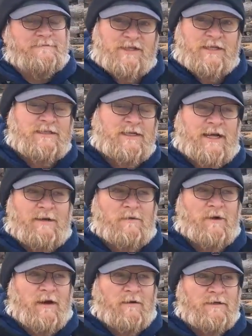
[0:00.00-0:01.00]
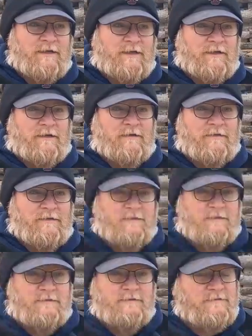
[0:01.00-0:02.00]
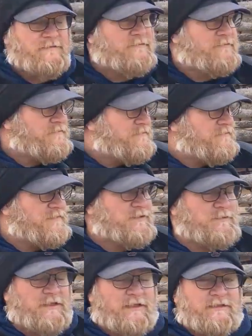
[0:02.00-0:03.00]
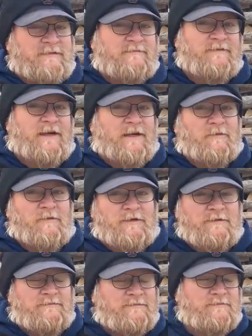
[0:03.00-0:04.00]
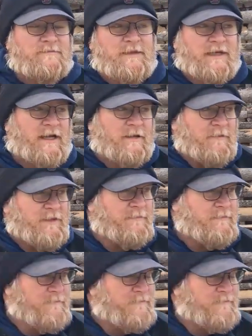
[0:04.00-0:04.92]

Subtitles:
Jen and I were out here splitting some firewood behind me,